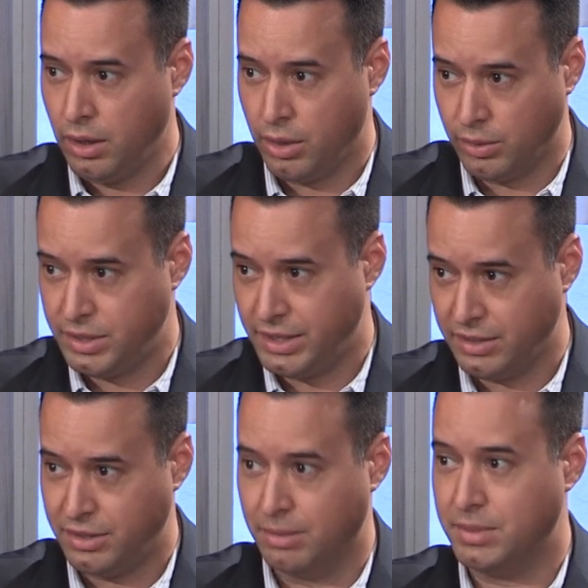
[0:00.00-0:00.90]
there's
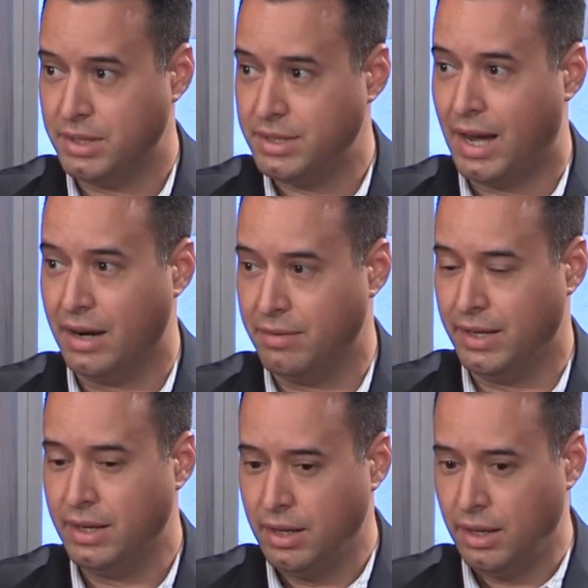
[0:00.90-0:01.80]
systems inside of
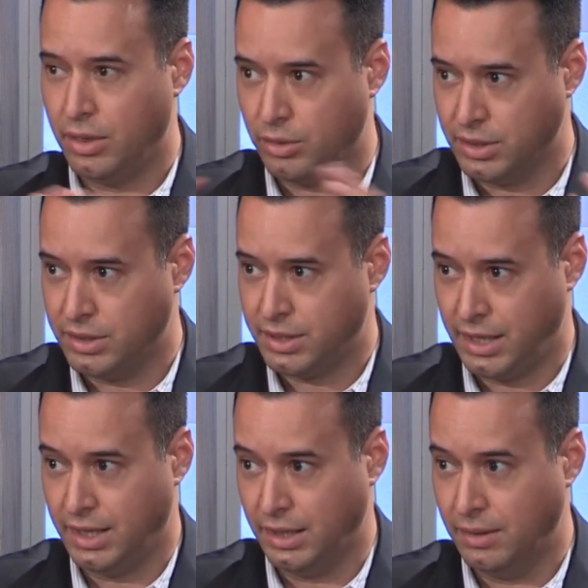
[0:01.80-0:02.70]
it, there's a
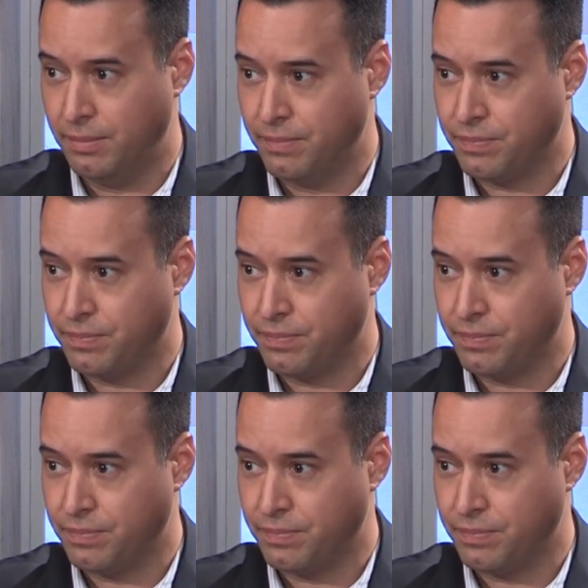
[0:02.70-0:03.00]
skin.